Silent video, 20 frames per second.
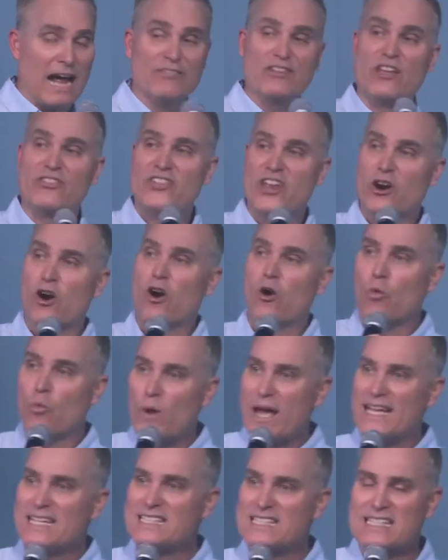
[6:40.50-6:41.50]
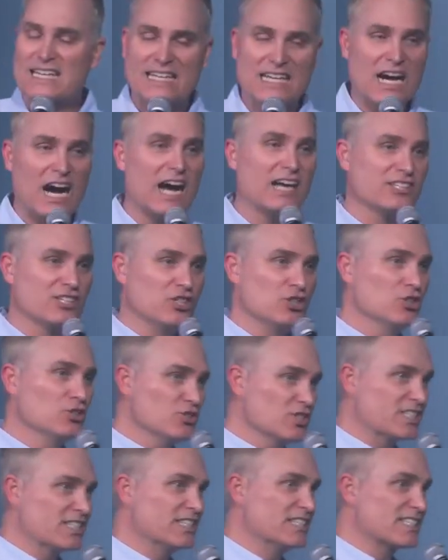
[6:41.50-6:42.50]
And that there are ways that God
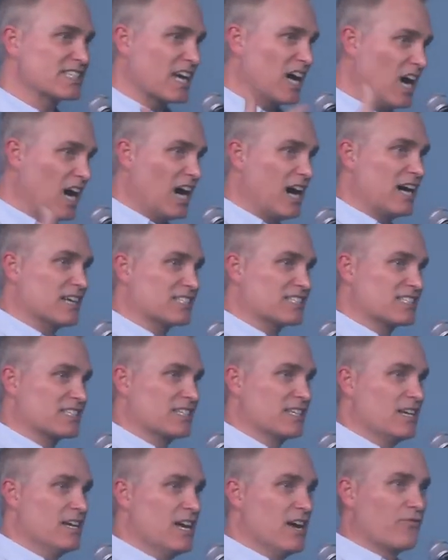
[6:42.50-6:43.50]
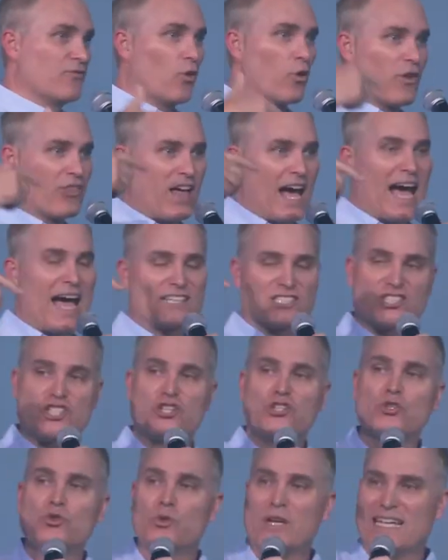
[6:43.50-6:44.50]
uses us for that
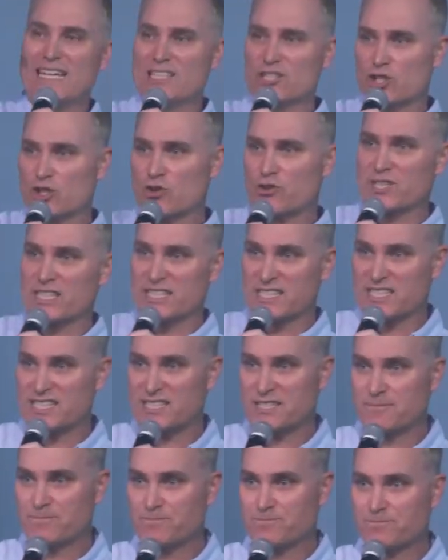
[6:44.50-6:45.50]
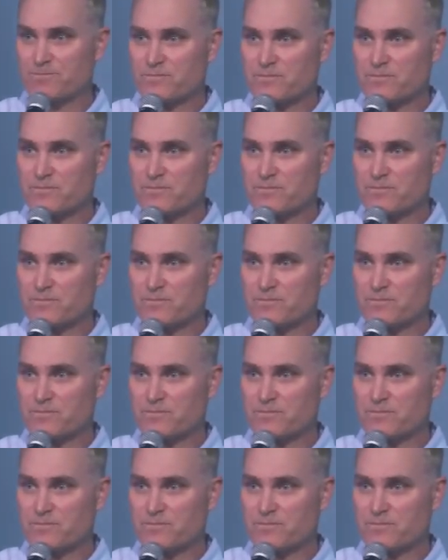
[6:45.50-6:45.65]
to increase.